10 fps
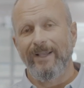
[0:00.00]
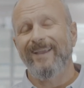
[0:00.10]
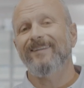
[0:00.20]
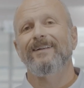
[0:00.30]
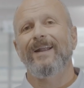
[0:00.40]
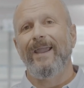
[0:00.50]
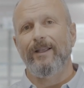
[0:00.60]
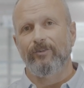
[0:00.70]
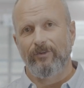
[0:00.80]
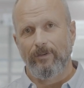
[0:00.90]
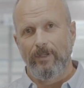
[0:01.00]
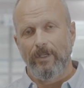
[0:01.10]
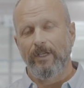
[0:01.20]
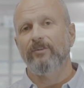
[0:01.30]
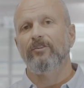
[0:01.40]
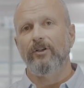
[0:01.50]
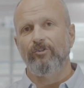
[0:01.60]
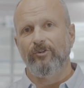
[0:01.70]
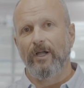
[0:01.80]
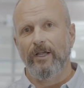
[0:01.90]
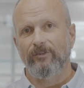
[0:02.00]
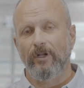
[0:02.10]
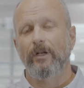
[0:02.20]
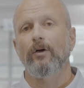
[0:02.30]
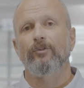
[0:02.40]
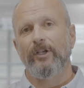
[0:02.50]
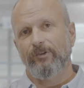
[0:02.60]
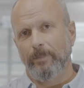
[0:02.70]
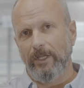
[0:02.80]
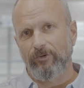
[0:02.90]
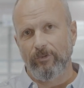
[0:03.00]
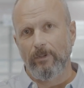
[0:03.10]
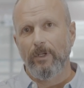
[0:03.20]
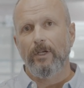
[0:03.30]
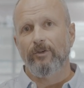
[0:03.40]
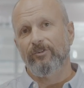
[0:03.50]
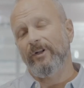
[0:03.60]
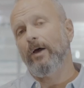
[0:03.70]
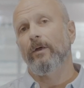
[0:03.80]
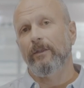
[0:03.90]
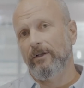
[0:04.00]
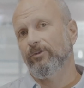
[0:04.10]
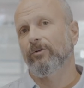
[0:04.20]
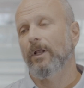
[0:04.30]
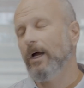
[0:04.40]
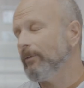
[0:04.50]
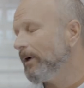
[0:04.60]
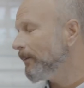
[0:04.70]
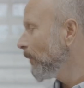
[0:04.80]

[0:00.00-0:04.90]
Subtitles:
It gets enhanced, it gets digitized, and it goes exponential. This is now on the digital highway.